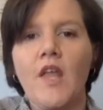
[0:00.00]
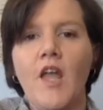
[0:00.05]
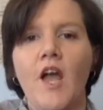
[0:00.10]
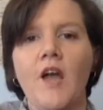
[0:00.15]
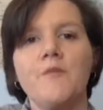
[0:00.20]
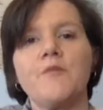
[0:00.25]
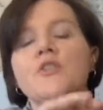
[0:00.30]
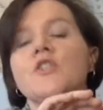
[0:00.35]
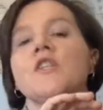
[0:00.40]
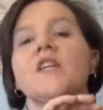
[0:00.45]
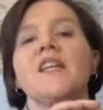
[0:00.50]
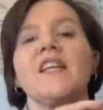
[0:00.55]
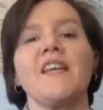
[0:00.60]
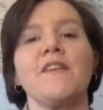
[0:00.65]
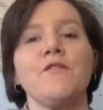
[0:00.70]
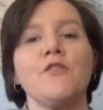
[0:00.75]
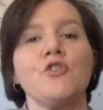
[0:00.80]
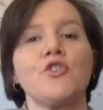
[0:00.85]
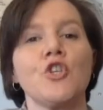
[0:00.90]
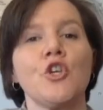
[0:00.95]
I'm just going to
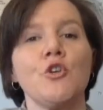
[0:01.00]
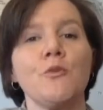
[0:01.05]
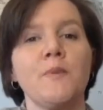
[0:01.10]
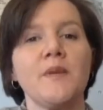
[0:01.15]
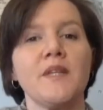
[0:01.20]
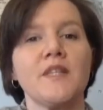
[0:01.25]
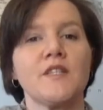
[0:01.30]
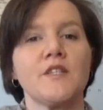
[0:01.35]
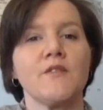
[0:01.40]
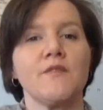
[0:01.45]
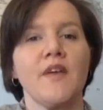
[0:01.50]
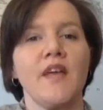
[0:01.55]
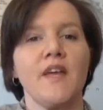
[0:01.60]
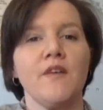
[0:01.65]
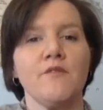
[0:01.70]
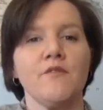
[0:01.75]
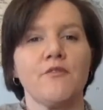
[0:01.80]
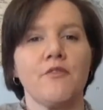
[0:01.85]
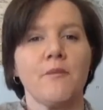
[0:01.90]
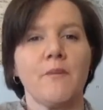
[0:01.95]
give you 2 bits of
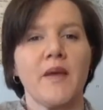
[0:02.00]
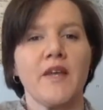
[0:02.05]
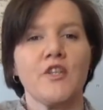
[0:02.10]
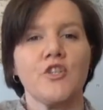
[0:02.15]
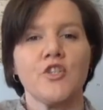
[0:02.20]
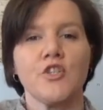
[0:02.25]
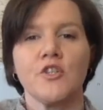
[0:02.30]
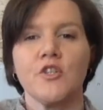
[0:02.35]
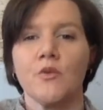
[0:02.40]
information